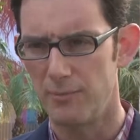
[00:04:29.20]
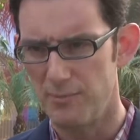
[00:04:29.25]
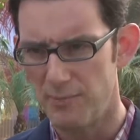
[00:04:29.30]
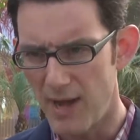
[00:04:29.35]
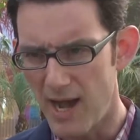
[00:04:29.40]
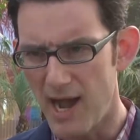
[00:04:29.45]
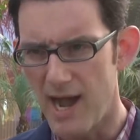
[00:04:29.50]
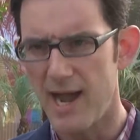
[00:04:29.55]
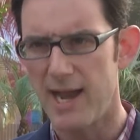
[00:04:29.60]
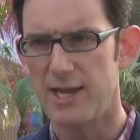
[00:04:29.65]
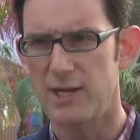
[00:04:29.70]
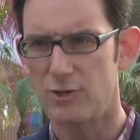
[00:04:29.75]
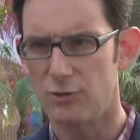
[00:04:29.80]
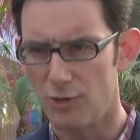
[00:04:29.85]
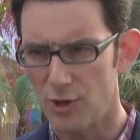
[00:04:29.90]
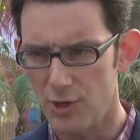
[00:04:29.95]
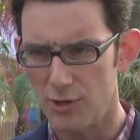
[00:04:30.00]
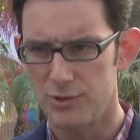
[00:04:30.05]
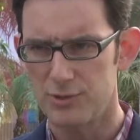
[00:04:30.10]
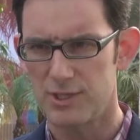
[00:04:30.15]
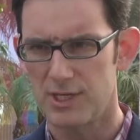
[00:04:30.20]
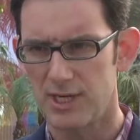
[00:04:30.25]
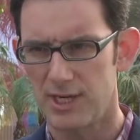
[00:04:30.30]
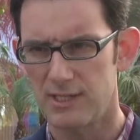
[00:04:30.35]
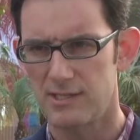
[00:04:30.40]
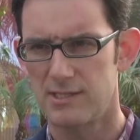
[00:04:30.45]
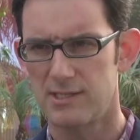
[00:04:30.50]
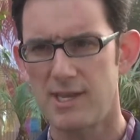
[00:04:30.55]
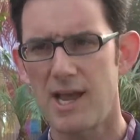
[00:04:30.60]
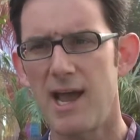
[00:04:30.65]
pie grows in
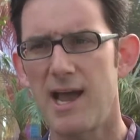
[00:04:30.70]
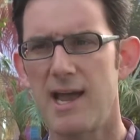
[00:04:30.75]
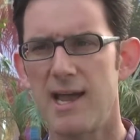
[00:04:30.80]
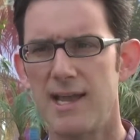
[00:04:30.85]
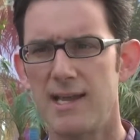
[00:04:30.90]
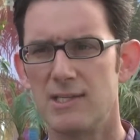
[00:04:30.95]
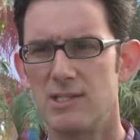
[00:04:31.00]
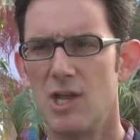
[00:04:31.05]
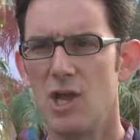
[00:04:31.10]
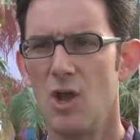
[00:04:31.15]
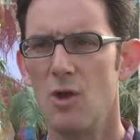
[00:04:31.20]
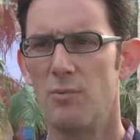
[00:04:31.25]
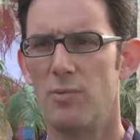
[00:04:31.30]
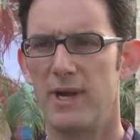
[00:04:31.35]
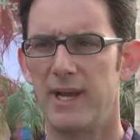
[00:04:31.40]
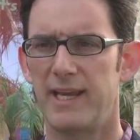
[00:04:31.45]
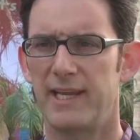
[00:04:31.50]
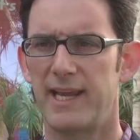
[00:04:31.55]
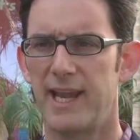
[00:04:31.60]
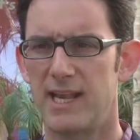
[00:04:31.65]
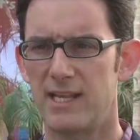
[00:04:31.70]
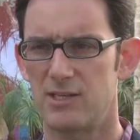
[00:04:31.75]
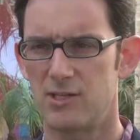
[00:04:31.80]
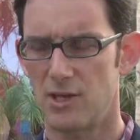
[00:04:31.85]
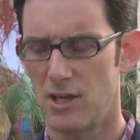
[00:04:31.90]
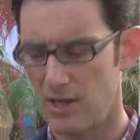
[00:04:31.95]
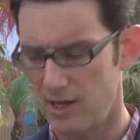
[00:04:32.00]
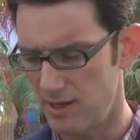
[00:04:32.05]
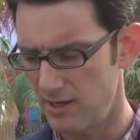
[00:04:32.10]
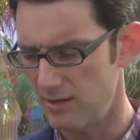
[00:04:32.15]
its size, but it gets
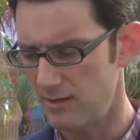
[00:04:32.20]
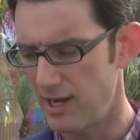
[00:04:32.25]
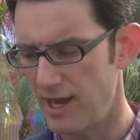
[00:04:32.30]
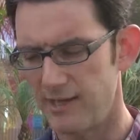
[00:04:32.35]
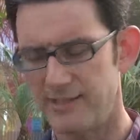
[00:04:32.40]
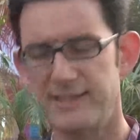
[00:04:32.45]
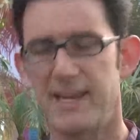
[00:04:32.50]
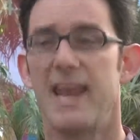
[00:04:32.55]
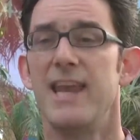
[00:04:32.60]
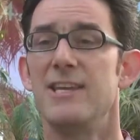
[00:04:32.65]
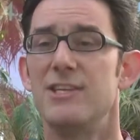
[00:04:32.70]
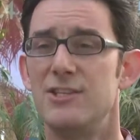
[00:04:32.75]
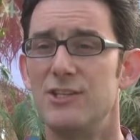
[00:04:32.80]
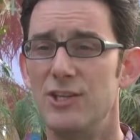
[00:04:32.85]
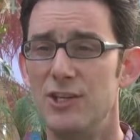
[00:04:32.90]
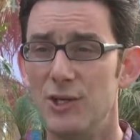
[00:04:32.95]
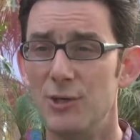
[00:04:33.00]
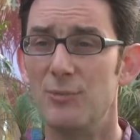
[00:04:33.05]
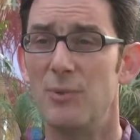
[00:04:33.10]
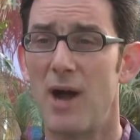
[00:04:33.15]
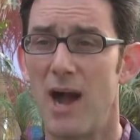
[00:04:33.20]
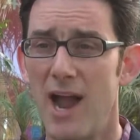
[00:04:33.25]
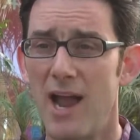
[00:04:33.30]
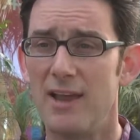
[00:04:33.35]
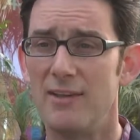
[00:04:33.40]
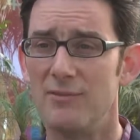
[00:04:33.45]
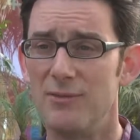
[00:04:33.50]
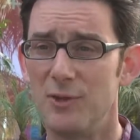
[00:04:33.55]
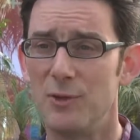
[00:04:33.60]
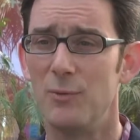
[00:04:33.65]
a tastier pie,
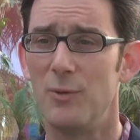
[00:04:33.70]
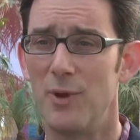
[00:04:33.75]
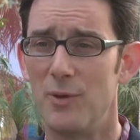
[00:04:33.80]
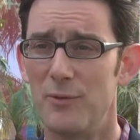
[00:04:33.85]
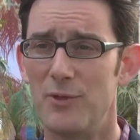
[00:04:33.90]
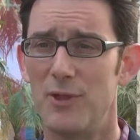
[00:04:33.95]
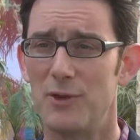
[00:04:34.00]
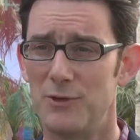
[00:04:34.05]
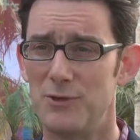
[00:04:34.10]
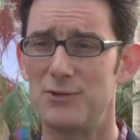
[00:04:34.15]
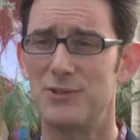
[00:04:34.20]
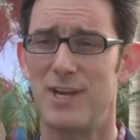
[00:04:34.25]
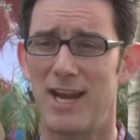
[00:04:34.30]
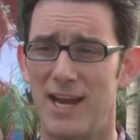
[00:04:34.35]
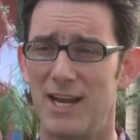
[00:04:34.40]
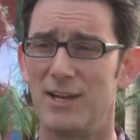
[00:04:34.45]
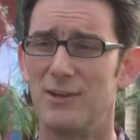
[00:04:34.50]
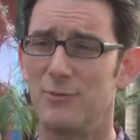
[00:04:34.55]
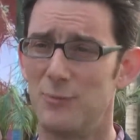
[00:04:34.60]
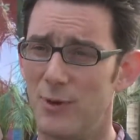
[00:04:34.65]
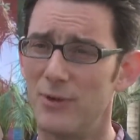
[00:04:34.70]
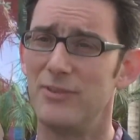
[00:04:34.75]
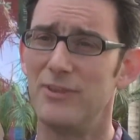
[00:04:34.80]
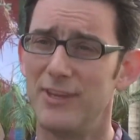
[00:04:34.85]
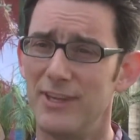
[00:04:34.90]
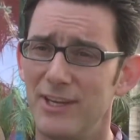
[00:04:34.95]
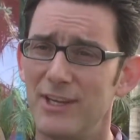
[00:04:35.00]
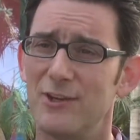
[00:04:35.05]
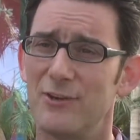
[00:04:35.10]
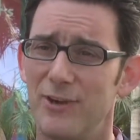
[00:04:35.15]
if you will, with understanding of what
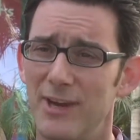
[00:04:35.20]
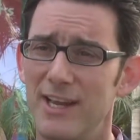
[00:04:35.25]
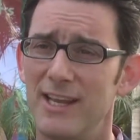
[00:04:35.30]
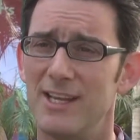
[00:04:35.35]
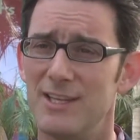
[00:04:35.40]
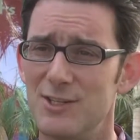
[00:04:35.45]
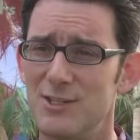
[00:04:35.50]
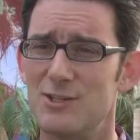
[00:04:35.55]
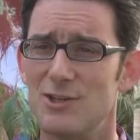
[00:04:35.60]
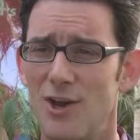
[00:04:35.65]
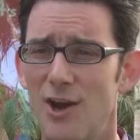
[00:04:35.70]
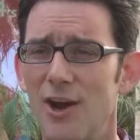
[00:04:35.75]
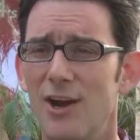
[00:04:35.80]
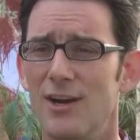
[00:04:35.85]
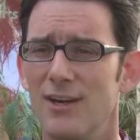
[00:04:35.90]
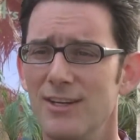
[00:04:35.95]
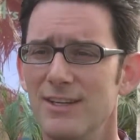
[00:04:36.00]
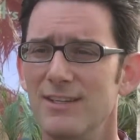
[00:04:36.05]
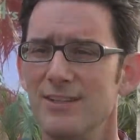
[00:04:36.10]
the ingredients are.